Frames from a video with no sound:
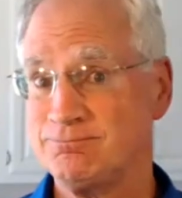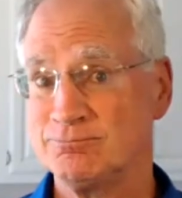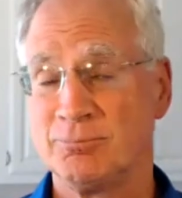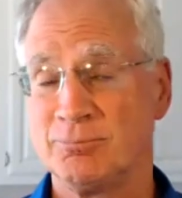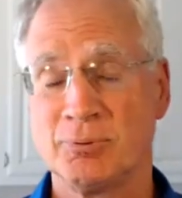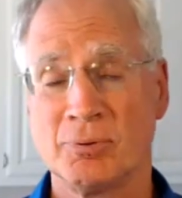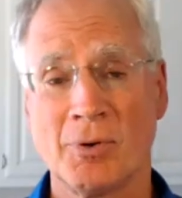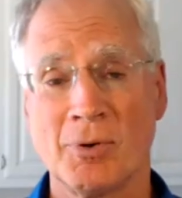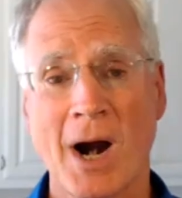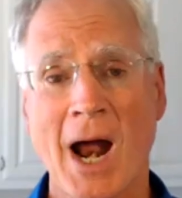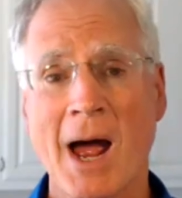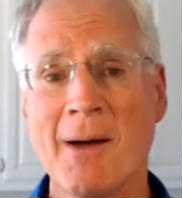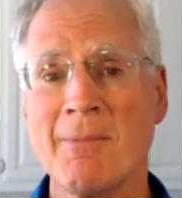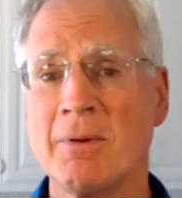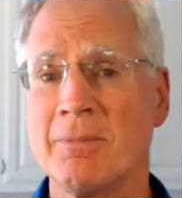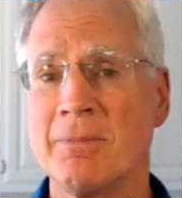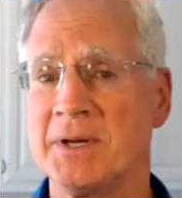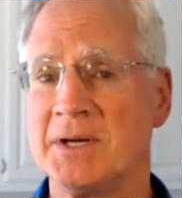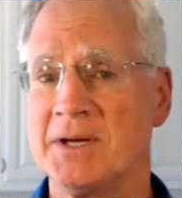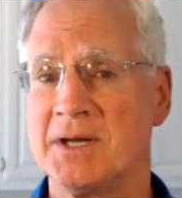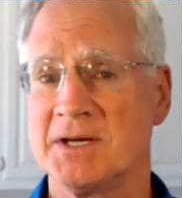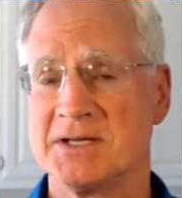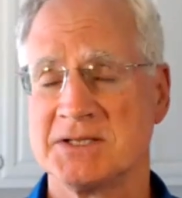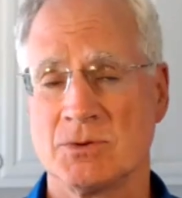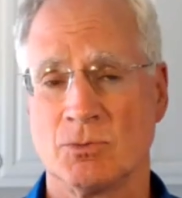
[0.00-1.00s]

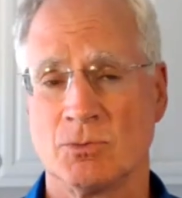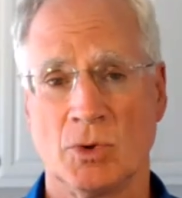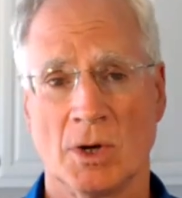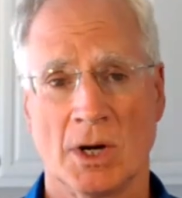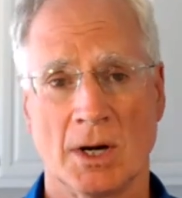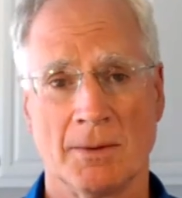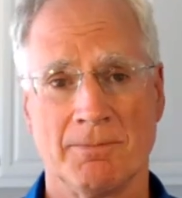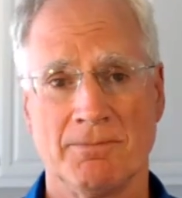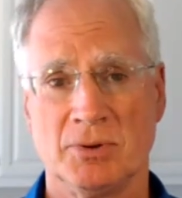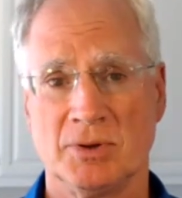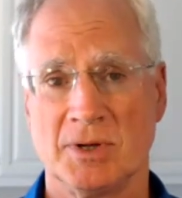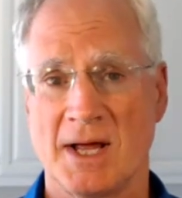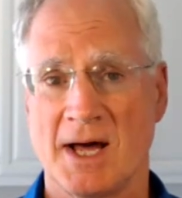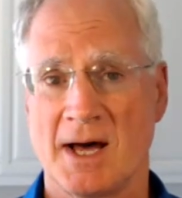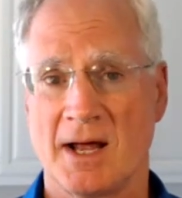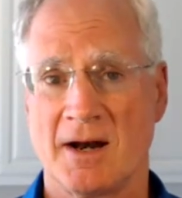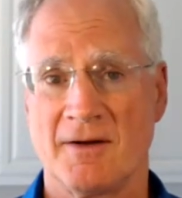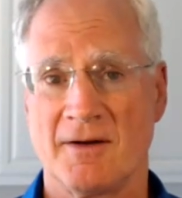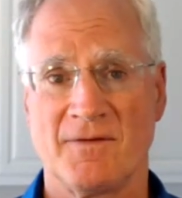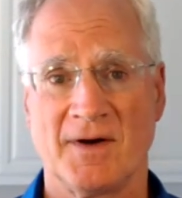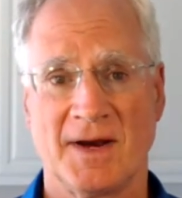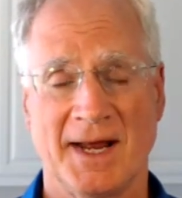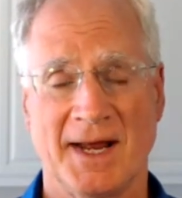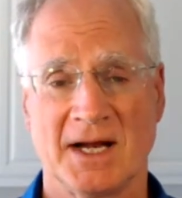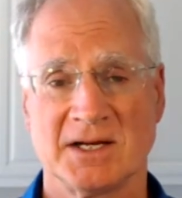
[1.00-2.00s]
probably doesn't want to put out a
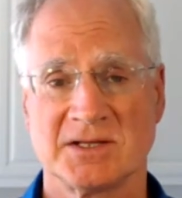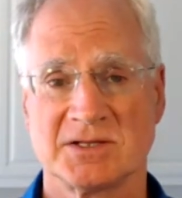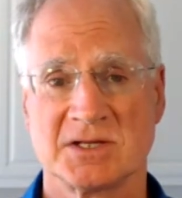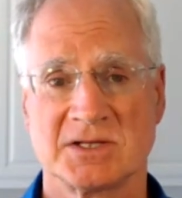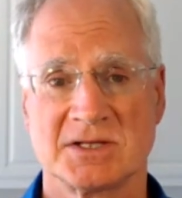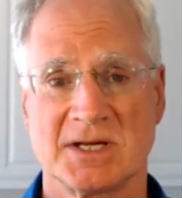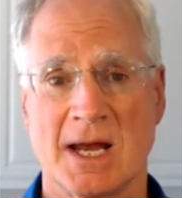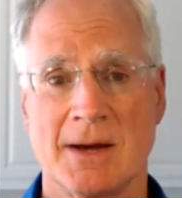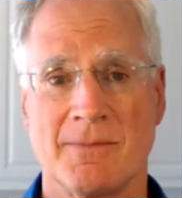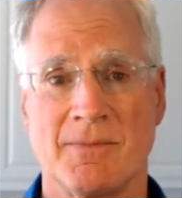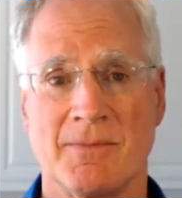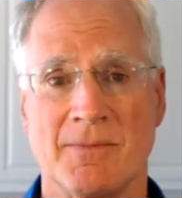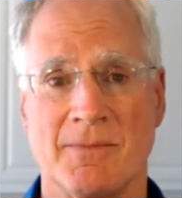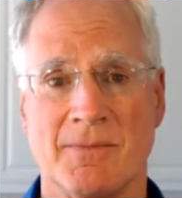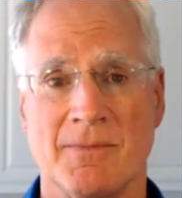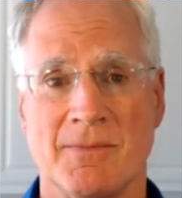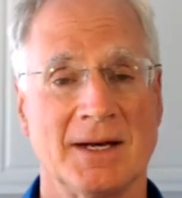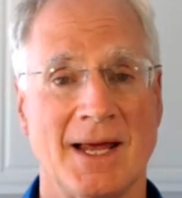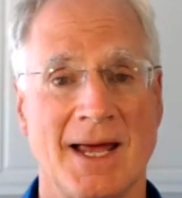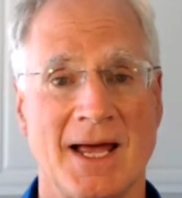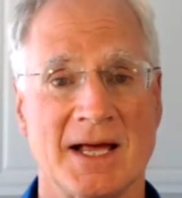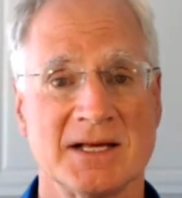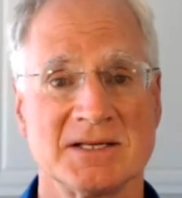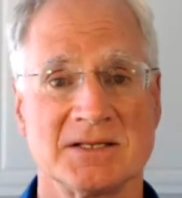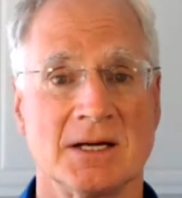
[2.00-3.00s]
financial statement that
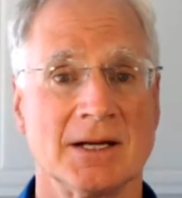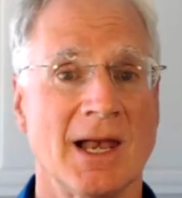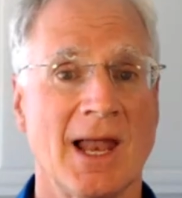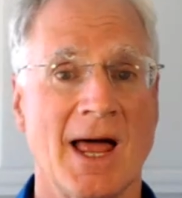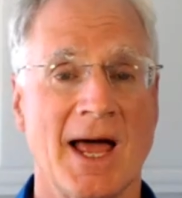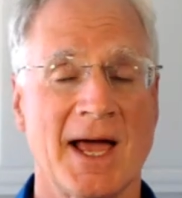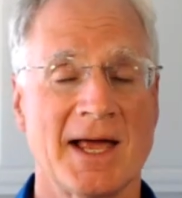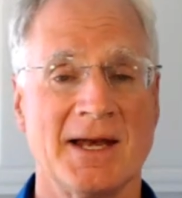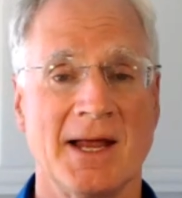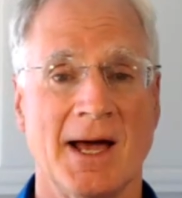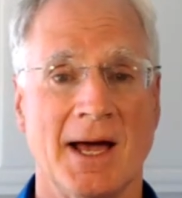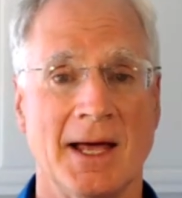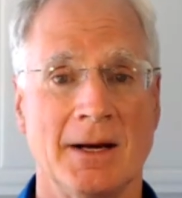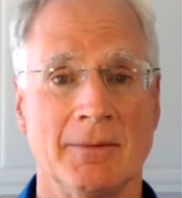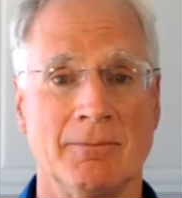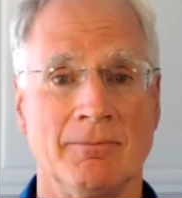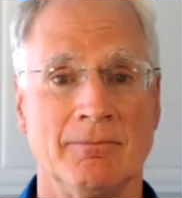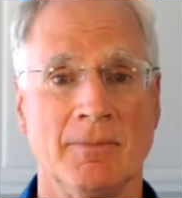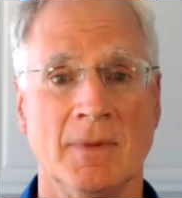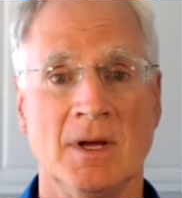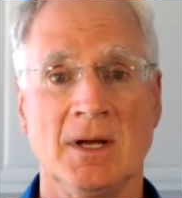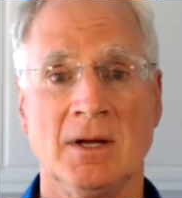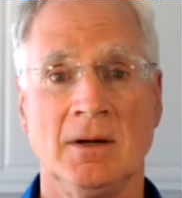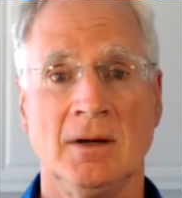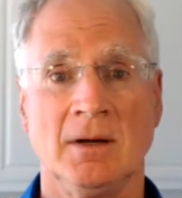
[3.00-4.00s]
has a line item
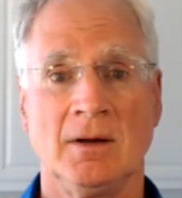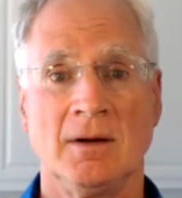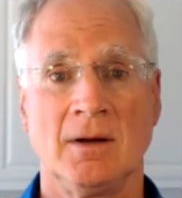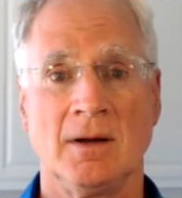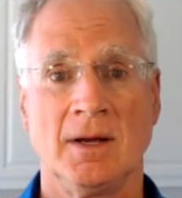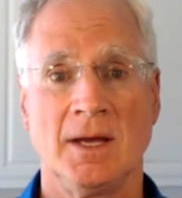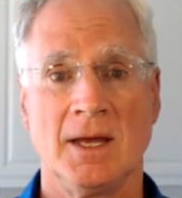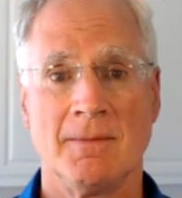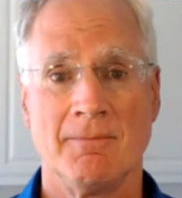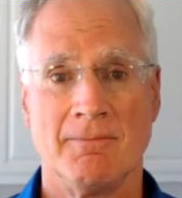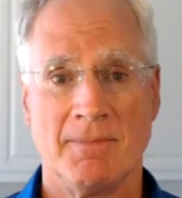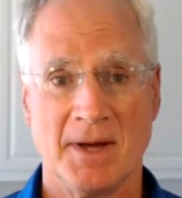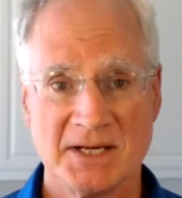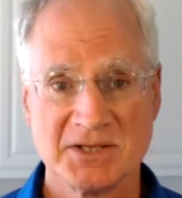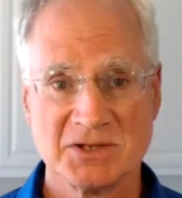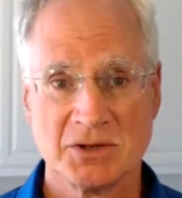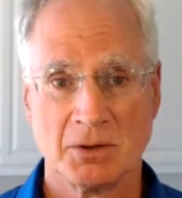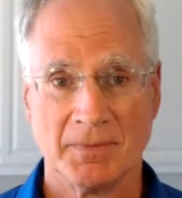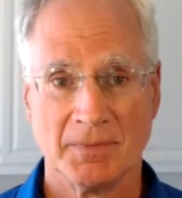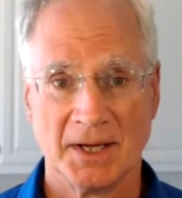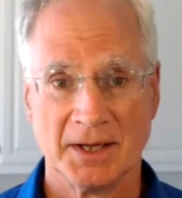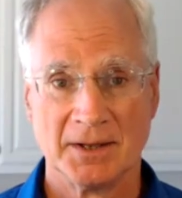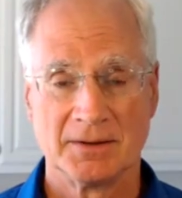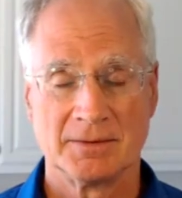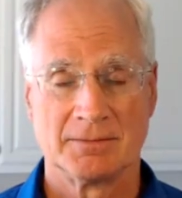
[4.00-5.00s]

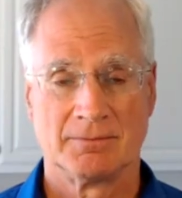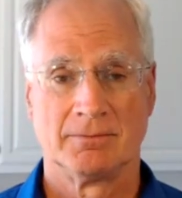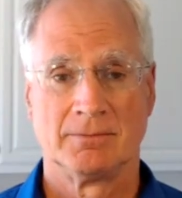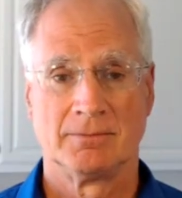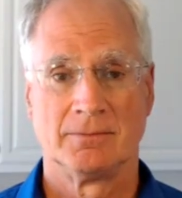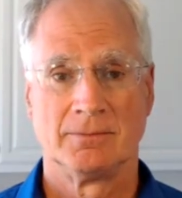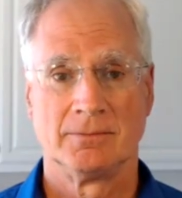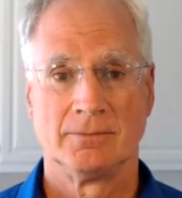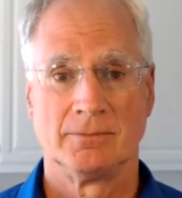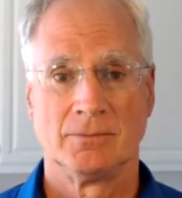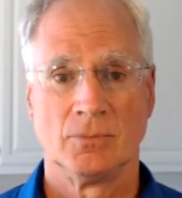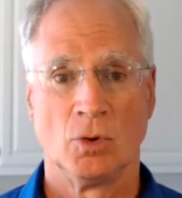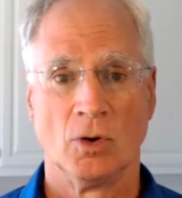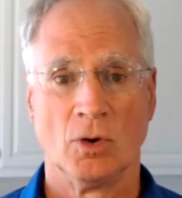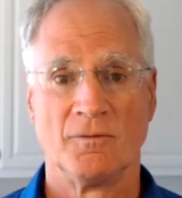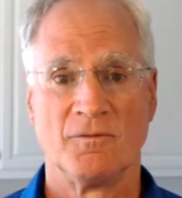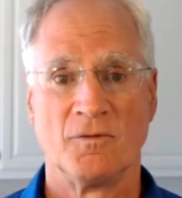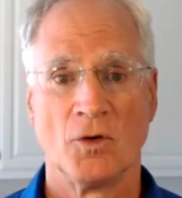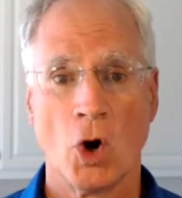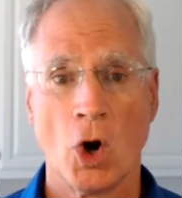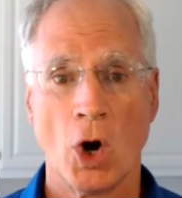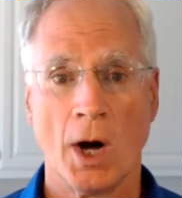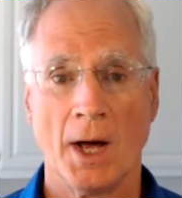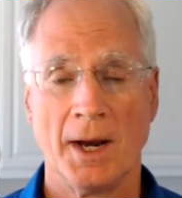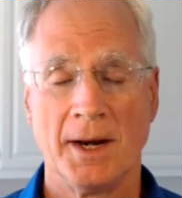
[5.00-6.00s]
embezzlement or
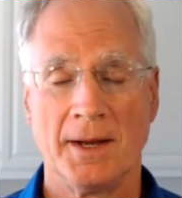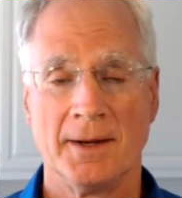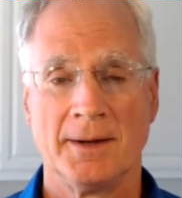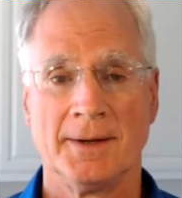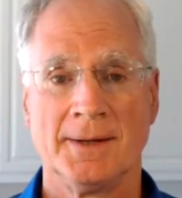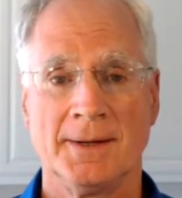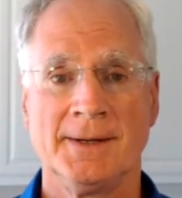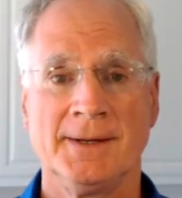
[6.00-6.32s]
fraud.